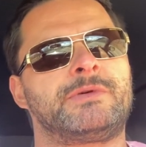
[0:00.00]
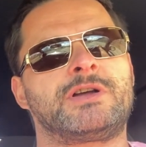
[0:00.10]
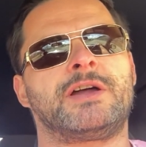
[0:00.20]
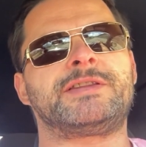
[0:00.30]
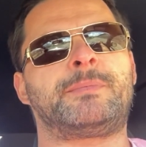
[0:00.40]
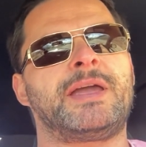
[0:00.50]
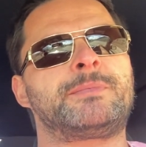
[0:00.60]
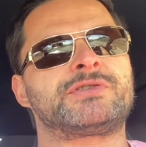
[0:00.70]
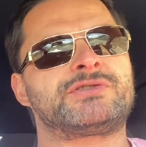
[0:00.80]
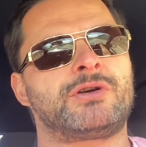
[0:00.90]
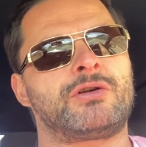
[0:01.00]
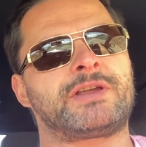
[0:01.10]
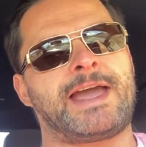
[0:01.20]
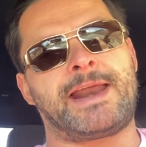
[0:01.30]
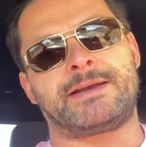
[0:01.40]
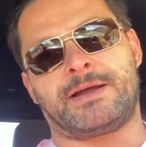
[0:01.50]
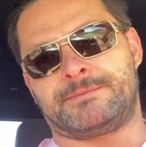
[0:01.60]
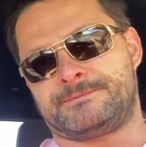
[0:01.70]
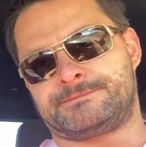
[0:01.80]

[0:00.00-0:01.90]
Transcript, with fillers: we got the papers to go to Canada.